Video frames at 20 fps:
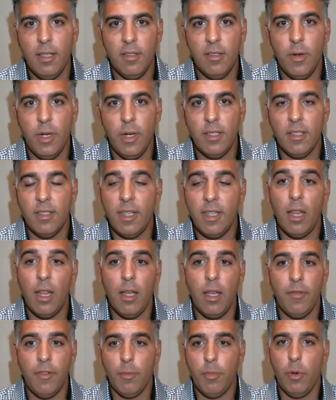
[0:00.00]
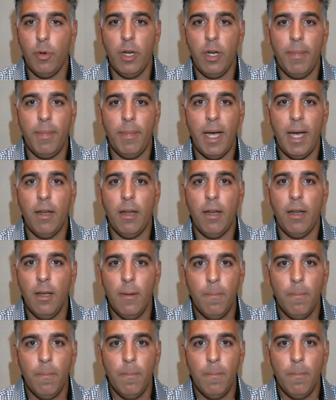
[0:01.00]
nuances. I love your point about
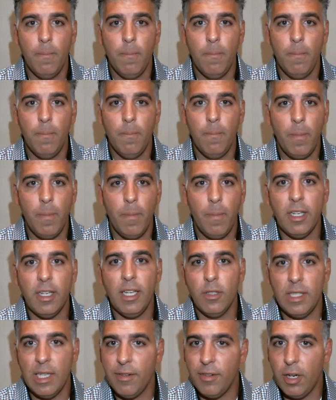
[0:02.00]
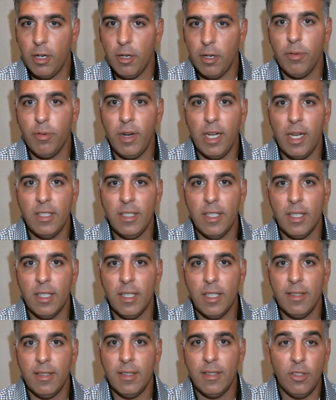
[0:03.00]
if you have 100 keywords, you have 100
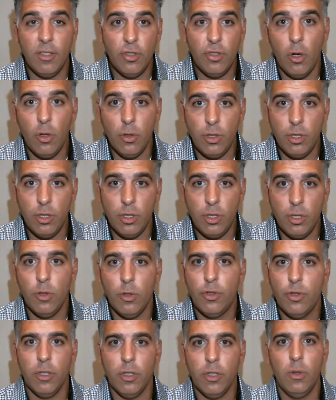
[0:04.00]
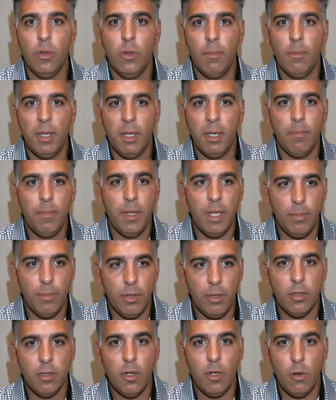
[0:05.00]
projects. That is so true. I mean,
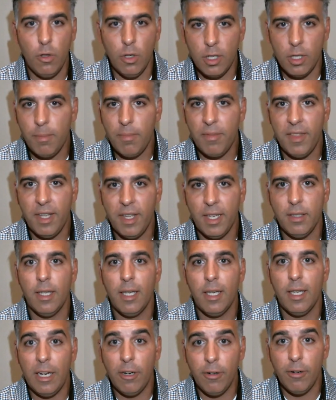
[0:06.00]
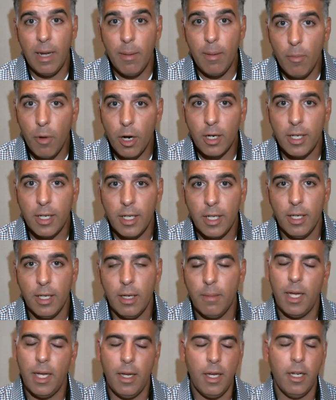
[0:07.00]
people go look up things like internet marketing.
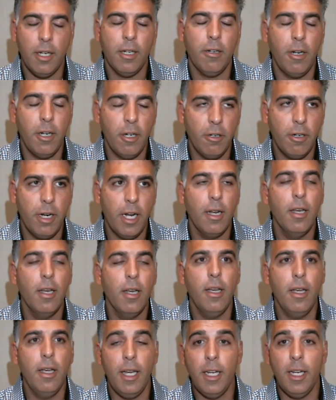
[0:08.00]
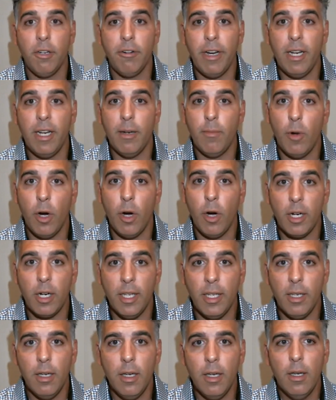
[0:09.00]
Not internet, integrated
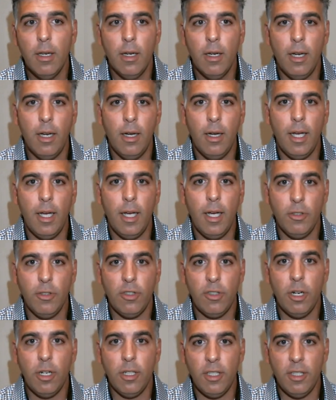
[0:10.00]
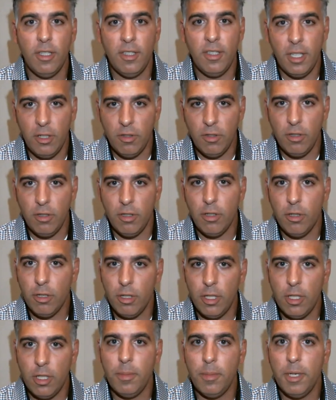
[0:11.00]
marketing, and you'll start to see. You
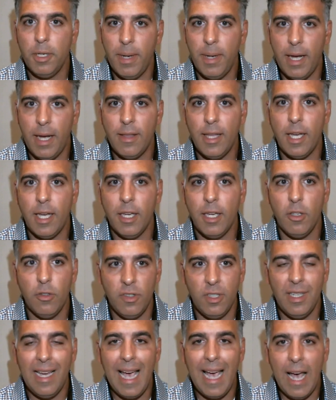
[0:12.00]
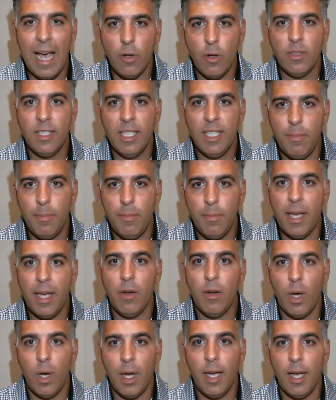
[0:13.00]
learn a little bit about that. You see how deep
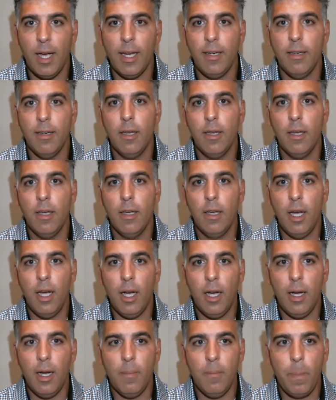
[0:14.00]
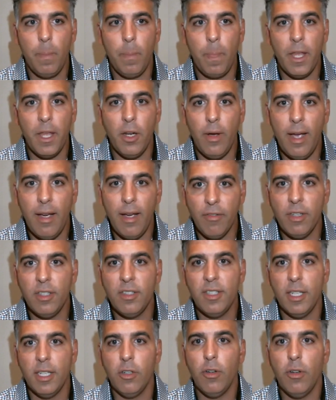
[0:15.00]
and wide
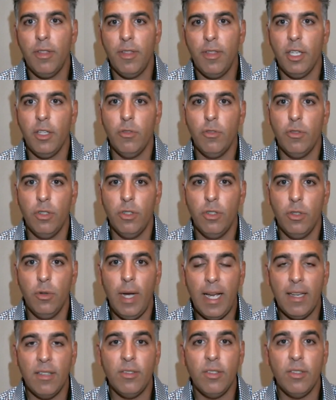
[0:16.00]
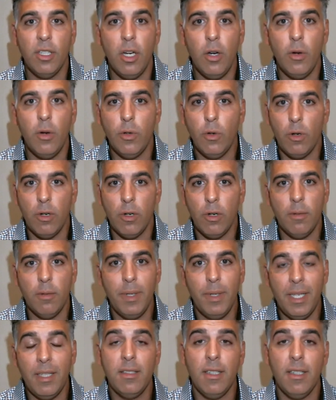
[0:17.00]
every single thing you do has to go in order to
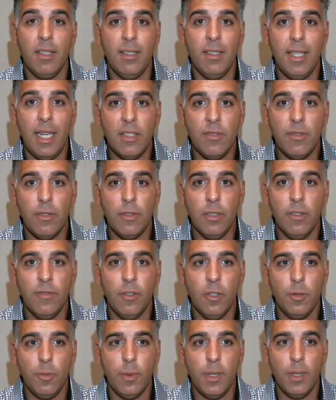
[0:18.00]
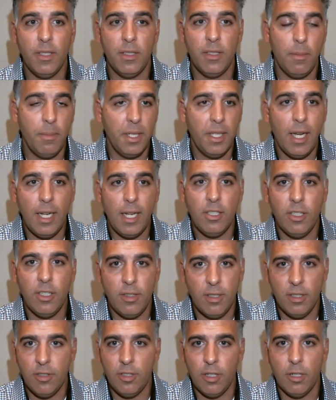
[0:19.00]
be successful in the first place. I mean, not
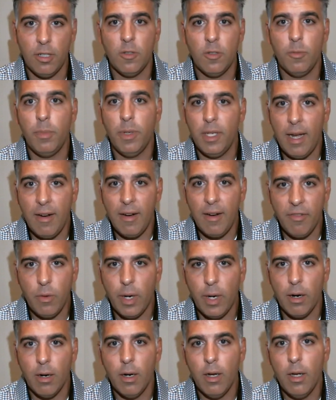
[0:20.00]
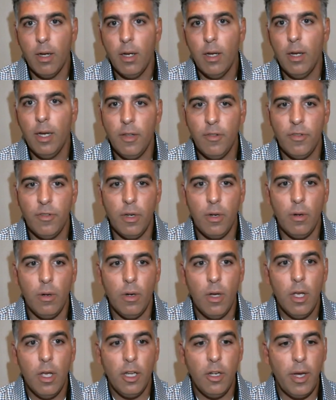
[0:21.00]
just in search, but everywhere. And
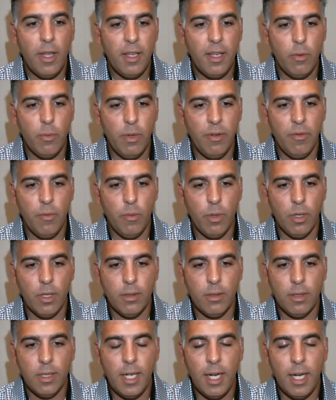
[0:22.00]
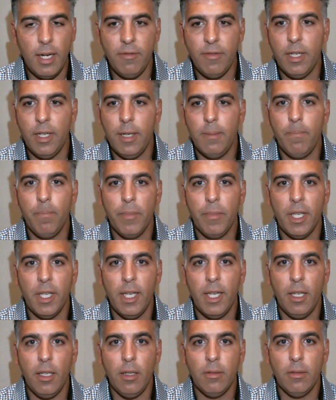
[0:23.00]
so, I think we're kind of
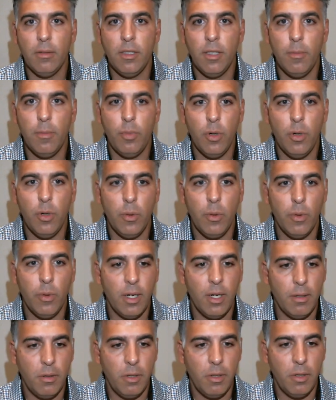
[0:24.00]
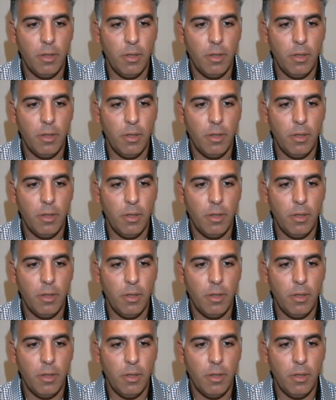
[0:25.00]
getting to the point where,